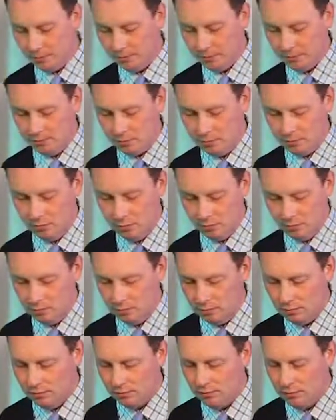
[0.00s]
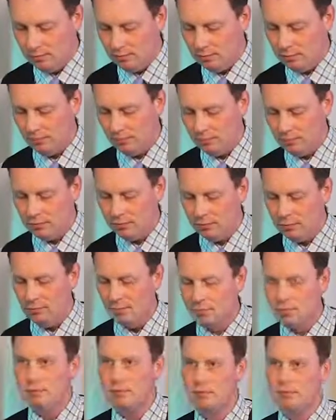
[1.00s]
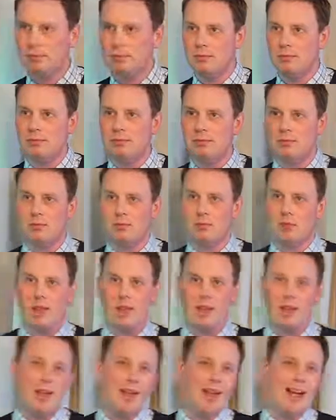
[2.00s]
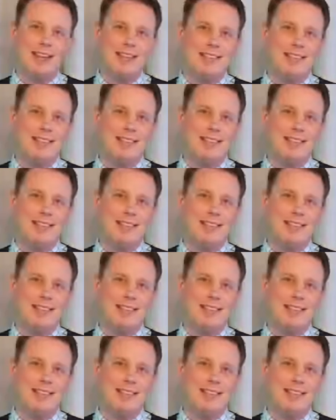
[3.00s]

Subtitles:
Yep. I think you just passed off to me and I didn't realize